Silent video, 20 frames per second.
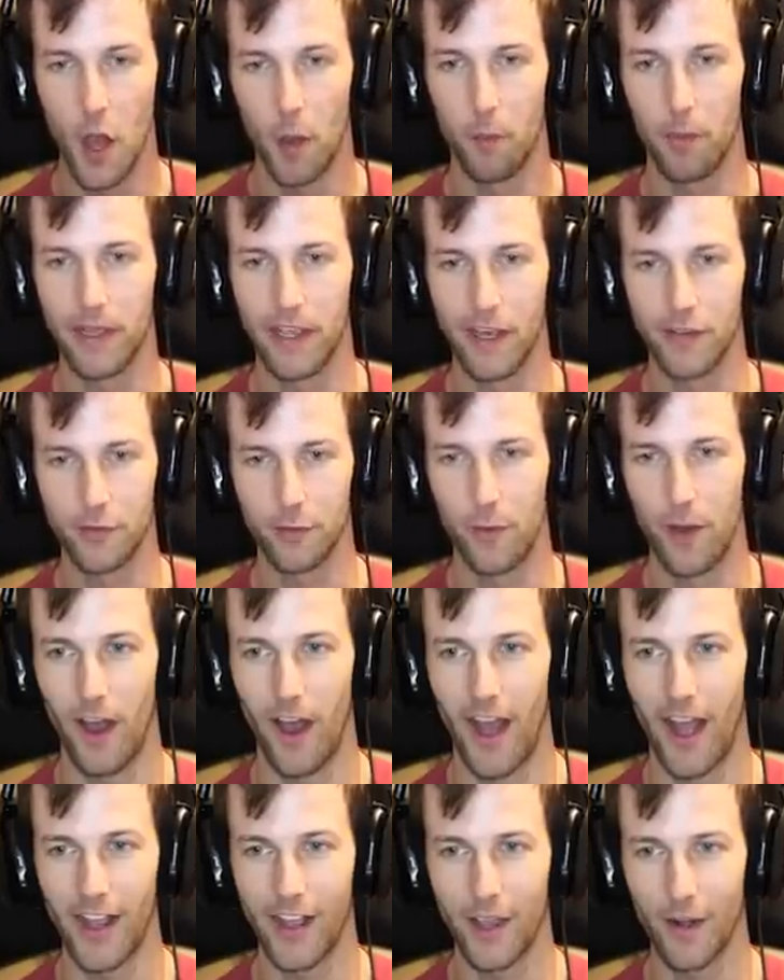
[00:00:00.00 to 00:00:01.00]
But guess what?
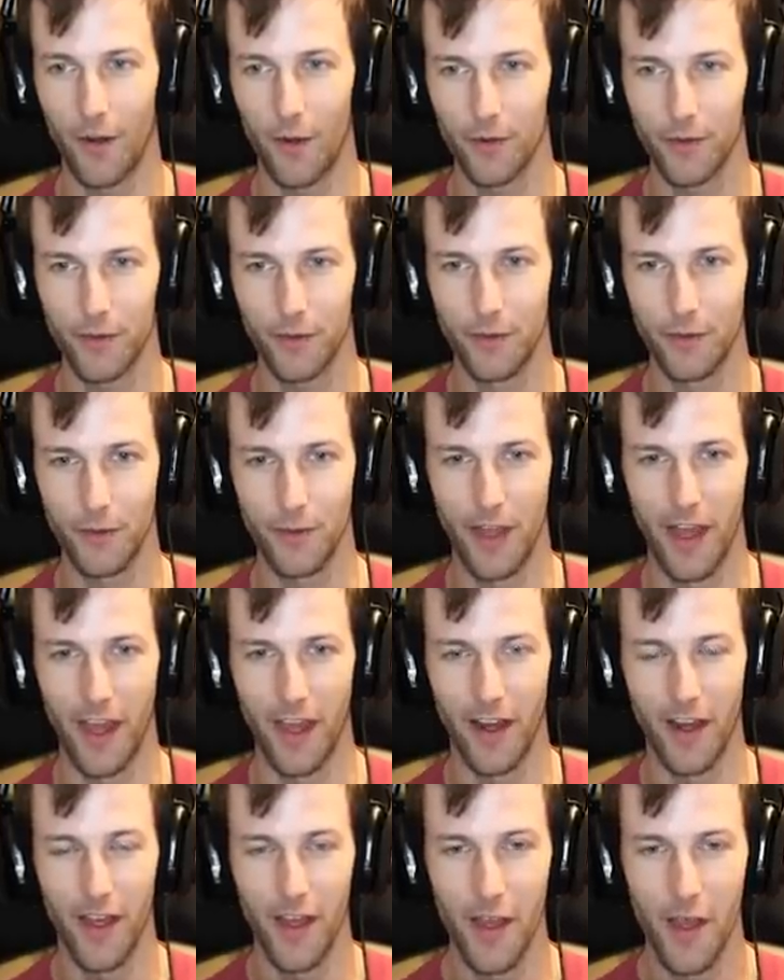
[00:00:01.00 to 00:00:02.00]
I can also do
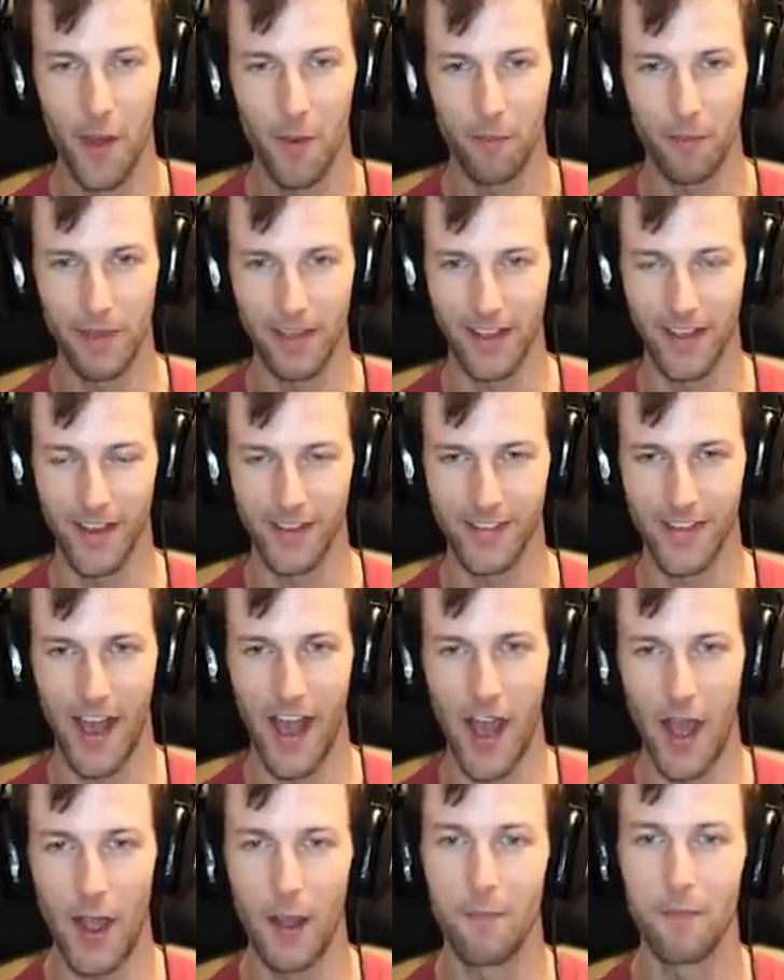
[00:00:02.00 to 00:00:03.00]
that because
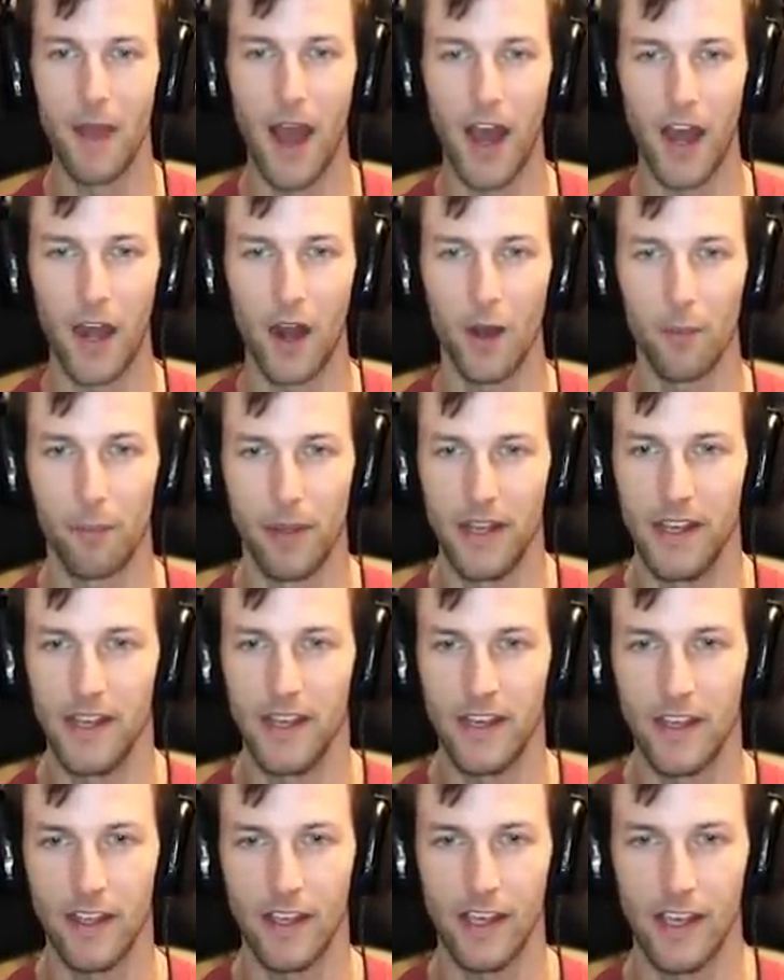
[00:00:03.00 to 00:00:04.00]
I'm not a
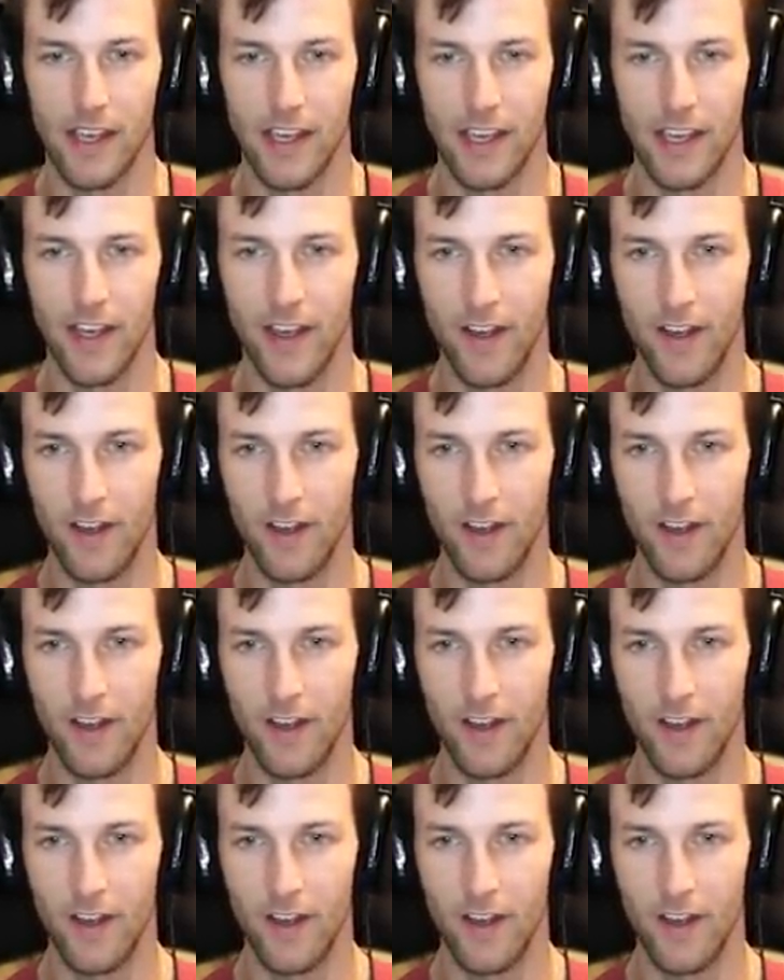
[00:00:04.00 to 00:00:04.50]
piggy.